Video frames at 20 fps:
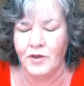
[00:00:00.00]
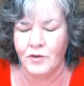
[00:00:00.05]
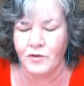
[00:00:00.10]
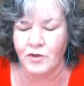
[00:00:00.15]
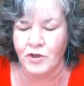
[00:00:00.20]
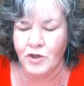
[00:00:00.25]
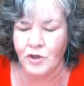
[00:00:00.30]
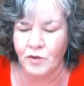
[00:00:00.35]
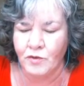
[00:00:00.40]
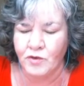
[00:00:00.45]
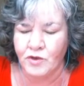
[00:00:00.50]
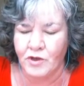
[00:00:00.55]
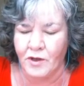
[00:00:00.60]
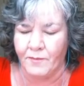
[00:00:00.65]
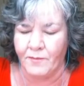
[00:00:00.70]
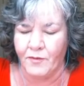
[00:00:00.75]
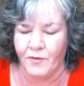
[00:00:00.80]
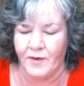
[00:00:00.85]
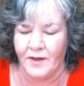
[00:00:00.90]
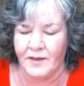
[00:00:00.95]
use two
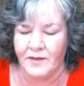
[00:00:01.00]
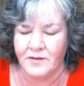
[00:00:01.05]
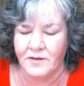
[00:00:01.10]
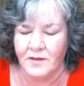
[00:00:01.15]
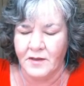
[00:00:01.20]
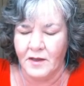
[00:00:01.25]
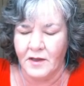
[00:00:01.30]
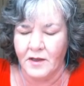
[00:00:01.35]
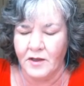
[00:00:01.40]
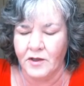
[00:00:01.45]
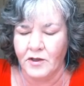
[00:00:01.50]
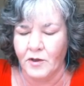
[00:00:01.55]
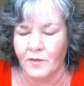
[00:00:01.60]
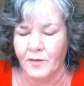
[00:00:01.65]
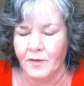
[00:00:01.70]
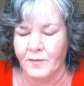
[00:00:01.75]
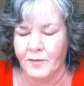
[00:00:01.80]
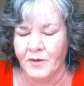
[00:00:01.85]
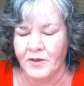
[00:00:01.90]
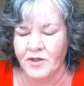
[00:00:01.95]
jump rings.
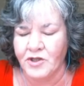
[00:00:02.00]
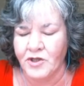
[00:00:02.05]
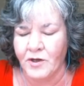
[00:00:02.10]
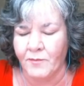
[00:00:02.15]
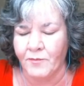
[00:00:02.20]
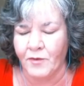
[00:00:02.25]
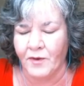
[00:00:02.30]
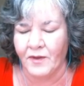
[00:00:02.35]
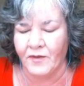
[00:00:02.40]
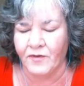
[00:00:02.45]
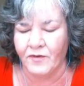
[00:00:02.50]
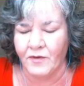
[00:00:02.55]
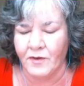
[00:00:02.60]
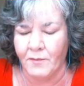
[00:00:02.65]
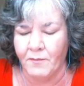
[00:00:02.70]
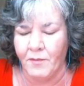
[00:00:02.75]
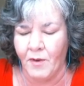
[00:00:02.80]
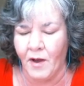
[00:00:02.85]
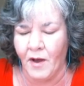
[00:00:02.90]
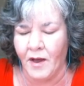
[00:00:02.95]
We'd put a jump ring through the
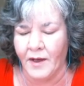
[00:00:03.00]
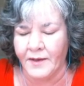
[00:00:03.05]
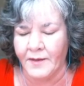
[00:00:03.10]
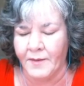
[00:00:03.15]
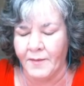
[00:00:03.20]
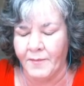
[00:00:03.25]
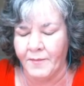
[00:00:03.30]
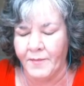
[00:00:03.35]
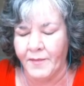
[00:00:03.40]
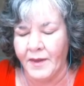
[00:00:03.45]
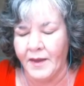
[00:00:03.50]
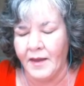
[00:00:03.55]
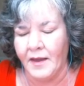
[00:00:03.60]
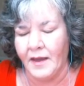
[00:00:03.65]
bottom,